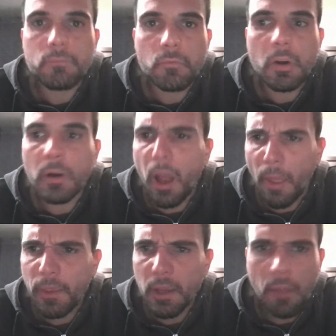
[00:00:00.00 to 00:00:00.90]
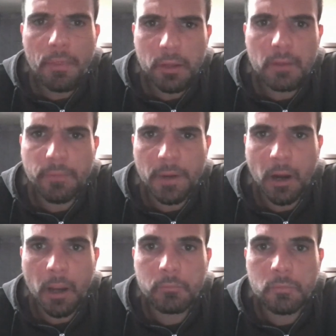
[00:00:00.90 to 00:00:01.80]
No, I think it's fair.
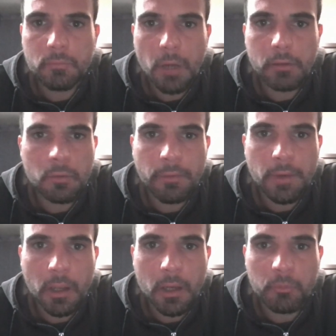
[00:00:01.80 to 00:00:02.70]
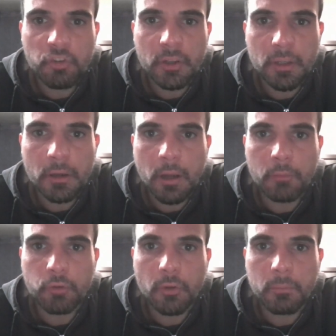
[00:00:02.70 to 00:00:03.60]
I don't feel like I'm cheating.
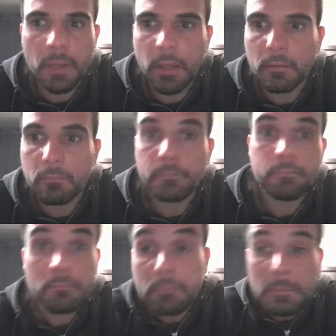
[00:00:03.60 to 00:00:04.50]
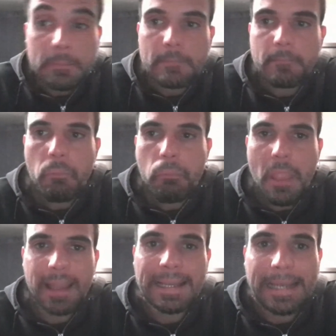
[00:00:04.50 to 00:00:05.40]
I'm just being
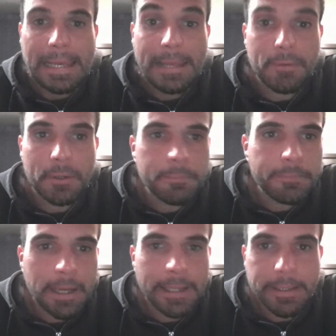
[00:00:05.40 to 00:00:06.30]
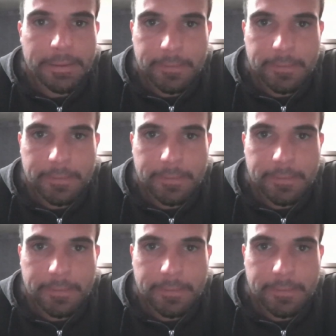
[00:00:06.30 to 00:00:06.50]
clever, I guess.